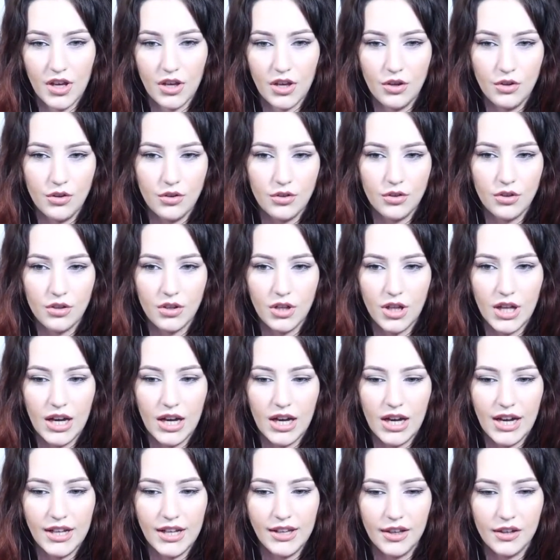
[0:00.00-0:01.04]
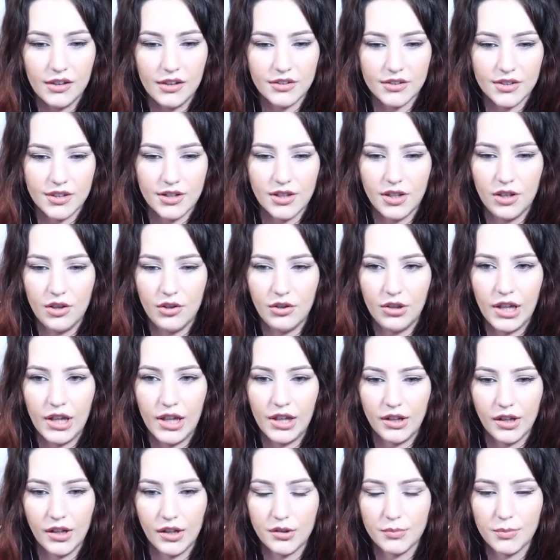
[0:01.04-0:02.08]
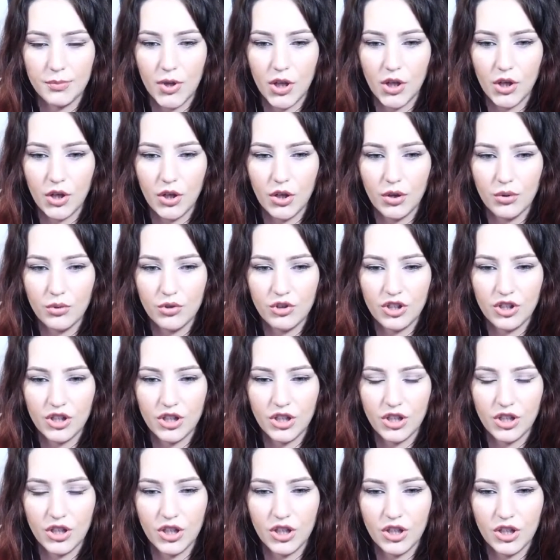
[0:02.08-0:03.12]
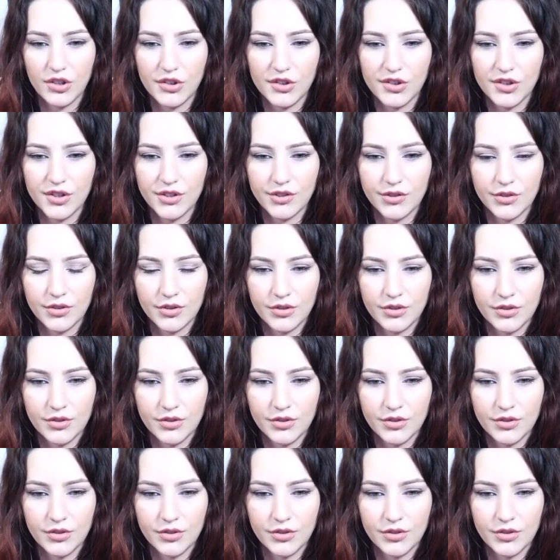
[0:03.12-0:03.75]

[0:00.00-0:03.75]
Cool guy doesn't look at explosions.